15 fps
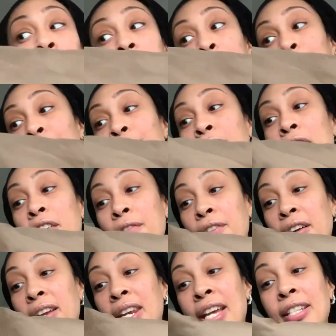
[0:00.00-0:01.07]
that was very,
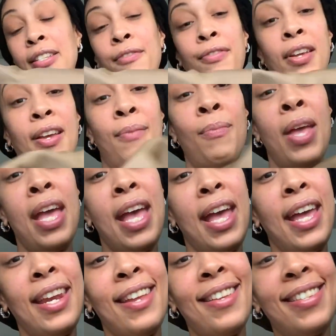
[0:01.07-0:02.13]
very nice of him.
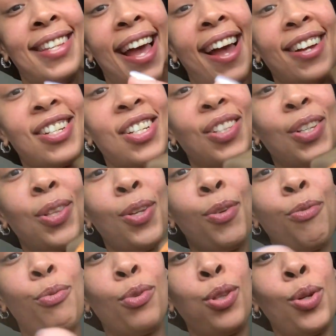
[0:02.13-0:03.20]
It is actually
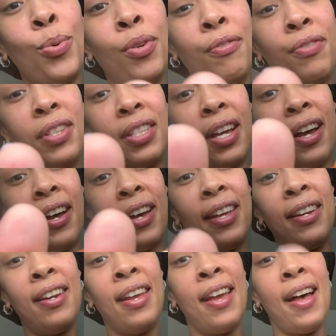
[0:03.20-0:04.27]
Louis Vuitton.